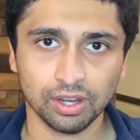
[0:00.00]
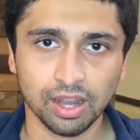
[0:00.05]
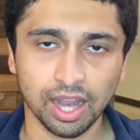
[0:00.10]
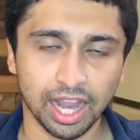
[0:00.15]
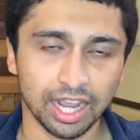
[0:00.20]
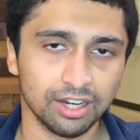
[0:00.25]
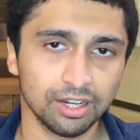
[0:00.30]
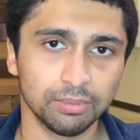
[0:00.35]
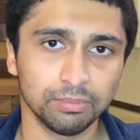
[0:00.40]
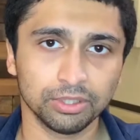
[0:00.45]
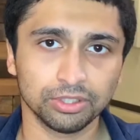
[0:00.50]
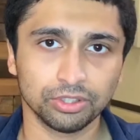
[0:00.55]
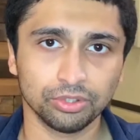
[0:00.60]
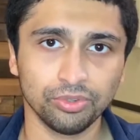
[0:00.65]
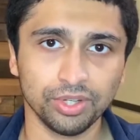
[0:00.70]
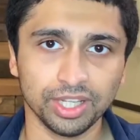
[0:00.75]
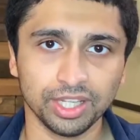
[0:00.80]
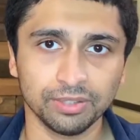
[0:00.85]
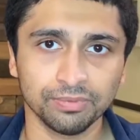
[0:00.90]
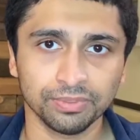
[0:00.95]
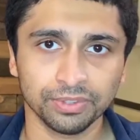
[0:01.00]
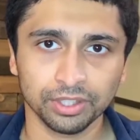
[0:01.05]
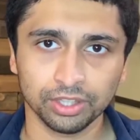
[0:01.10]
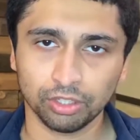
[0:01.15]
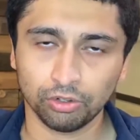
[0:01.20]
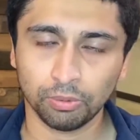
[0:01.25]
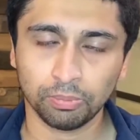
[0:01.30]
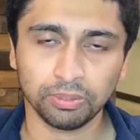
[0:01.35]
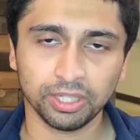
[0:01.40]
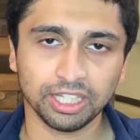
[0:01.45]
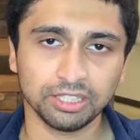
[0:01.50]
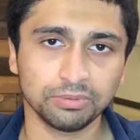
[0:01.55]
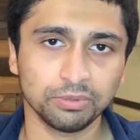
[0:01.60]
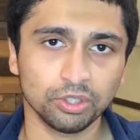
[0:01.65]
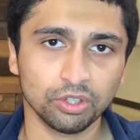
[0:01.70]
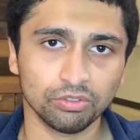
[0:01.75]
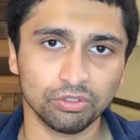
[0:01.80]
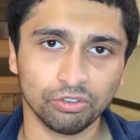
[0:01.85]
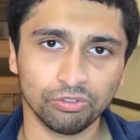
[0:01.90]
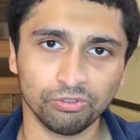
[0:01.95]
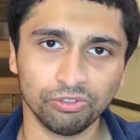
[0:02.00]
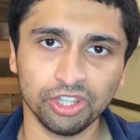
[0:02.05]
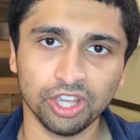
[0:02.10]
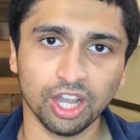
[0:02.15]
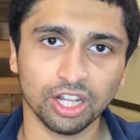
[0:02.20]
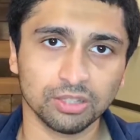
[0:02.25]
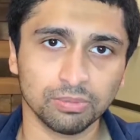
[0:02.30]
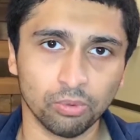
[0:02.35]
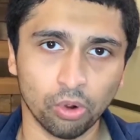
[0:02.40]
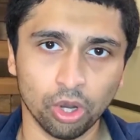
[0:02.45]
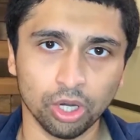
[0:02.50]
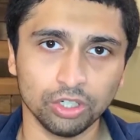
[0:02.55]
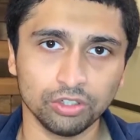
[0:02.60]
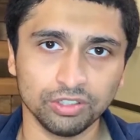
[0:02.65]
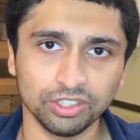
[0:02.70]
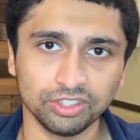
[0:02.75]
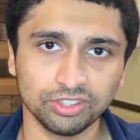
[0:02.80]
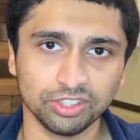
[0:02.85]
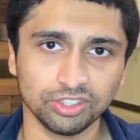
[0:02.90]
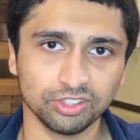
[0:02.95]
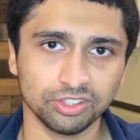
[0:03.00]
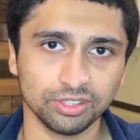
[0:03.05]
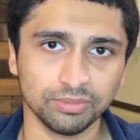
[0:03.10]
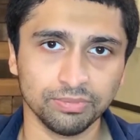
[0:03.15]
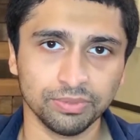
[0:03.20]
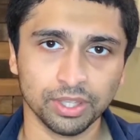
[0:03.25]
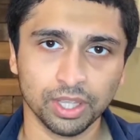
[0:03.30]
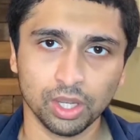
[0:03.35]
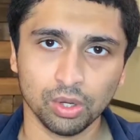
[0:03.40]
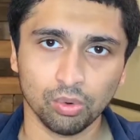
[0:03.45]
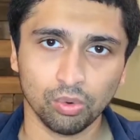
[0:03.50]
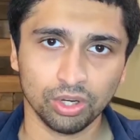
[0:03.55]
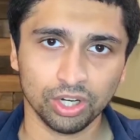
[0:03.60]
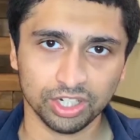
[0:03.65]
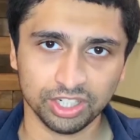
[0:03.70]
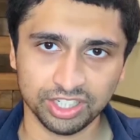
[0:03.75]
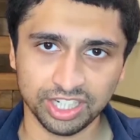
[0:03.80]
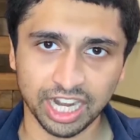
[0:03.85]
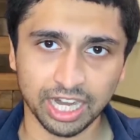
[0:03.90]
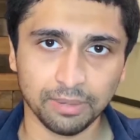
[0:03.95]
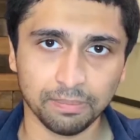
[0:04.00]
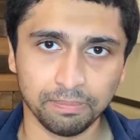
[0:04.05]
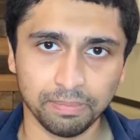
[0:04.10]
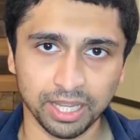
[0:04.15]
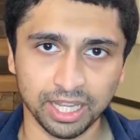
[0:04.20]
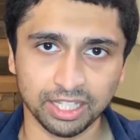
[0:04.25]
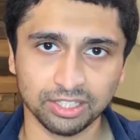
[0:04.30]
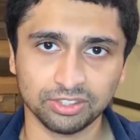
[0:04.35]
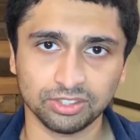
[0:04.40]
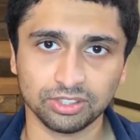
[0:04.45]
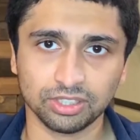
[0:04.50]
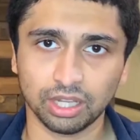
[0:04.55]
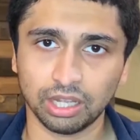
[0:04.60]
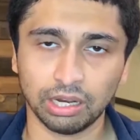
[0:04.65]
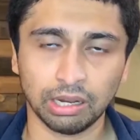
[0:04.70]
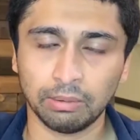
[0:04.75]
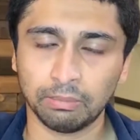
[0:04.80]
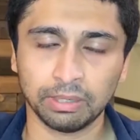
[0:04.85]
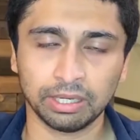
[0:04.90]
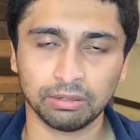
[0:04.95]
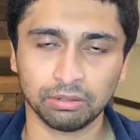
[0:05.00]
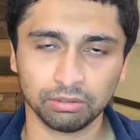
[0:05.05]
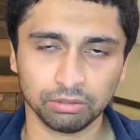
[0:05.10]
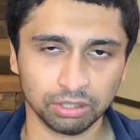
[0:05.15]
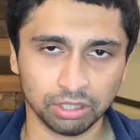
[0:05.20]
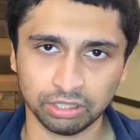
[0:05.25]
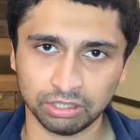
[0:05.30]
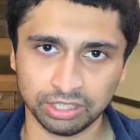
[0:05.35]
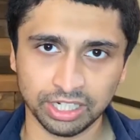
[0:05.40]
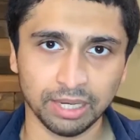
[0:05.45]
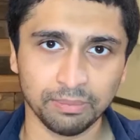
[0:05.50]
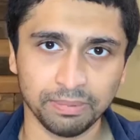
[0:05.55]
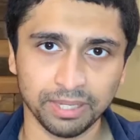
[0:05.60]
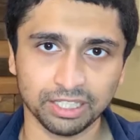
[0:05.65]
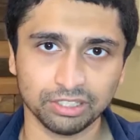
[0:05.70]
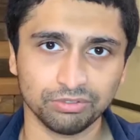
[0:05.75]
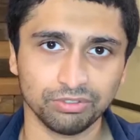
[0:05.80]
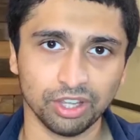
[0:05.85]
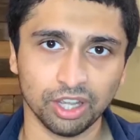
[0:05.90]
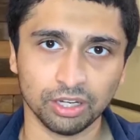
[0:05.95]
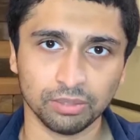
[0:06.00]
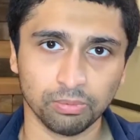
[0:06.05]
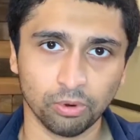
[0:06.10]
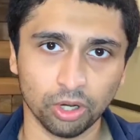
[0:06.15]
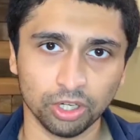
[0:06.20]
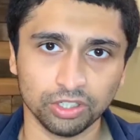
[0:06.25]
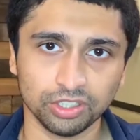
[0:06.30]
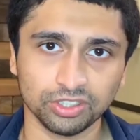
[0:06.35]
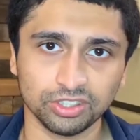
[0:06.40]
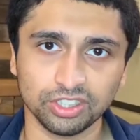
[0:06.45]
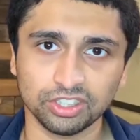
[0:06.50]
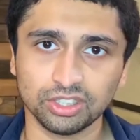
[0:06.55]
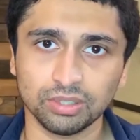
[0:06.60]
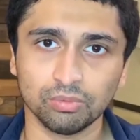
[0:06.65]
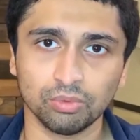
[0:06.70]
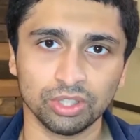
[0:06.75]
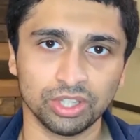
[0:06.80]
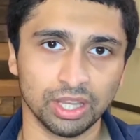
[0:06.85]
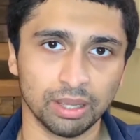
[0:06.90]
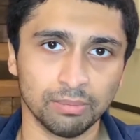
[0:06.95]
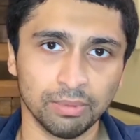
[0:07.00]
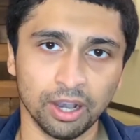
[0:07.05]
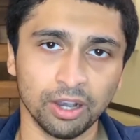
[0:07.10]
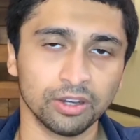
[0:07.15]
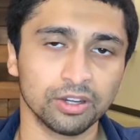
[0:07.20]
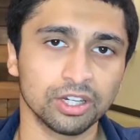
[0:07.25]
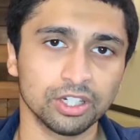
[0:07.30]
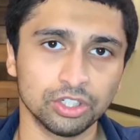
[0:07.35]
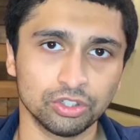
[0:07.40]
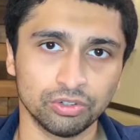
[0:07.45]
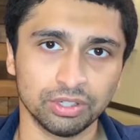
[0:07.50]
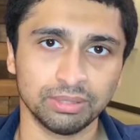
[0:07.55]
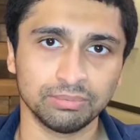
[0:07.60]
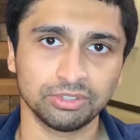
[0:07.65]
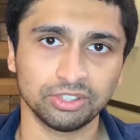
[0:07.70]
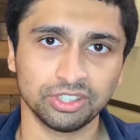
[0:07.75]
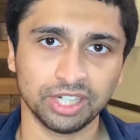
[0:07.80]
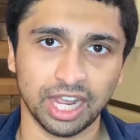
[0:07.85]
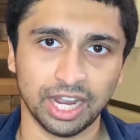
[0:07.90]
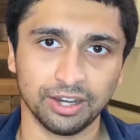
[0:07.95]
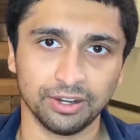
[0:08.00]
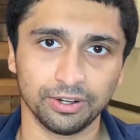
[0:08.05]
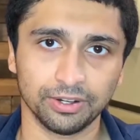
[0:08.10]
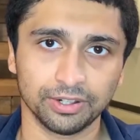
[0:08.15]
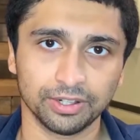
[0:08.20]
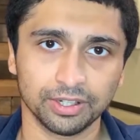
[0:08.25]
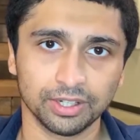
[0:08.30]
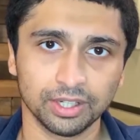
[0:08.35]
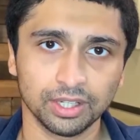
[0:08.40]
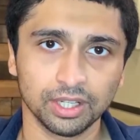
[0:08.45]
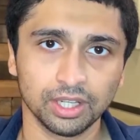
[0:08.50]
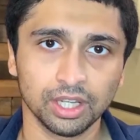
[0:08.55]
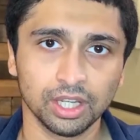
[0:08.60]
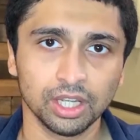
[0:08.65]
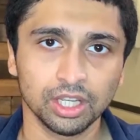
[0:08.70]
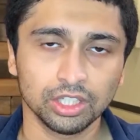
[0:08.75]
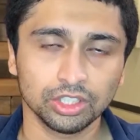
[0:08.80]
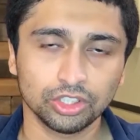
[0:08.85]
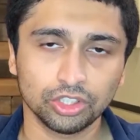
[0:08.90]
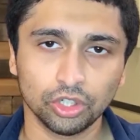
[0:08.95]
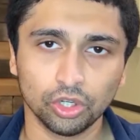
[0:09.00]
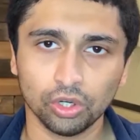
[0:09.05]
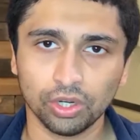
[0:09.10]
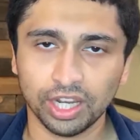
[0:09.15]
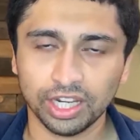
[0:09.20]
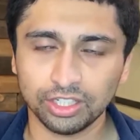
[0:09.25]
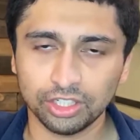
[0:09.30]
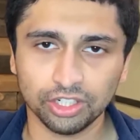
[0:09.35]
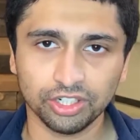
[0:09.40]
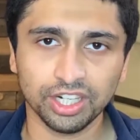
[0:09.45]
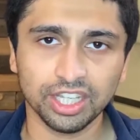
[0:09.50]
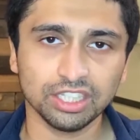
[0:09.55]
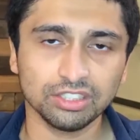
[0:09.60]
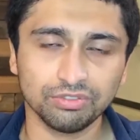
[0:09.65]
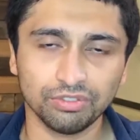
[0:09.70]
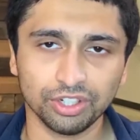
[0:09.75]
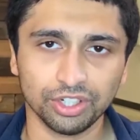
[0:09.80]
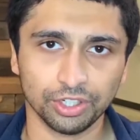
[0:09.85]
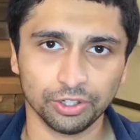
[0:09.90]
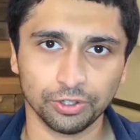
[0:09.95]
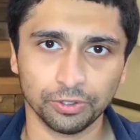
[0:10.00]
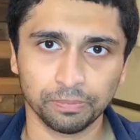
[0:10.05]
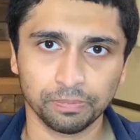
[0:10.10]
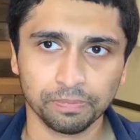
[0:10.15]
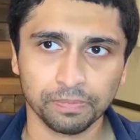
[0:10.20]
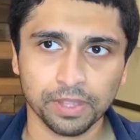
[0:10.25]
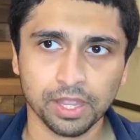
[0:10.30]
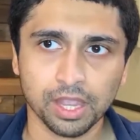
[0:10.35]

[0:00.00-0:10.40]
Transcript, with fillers: And number three, the replacement of the fiat monetary system with a debt-based, I mean, the debt-based fiat monetary system with the American Dream Standard. So in today's video,